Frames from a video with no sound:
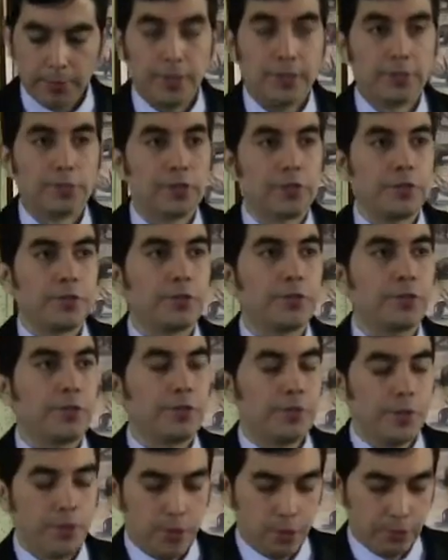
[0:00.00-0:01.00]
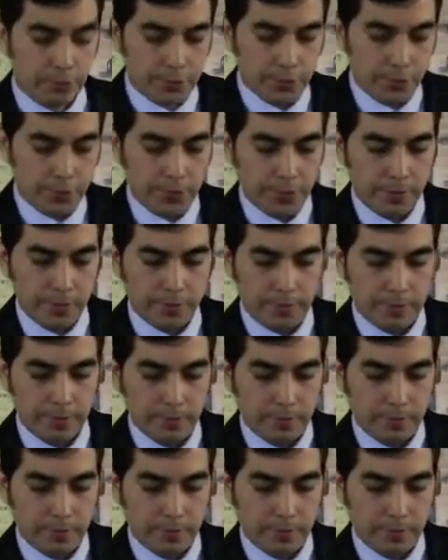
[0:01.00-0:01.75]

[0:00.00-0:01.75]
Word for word: going to turn to your notes.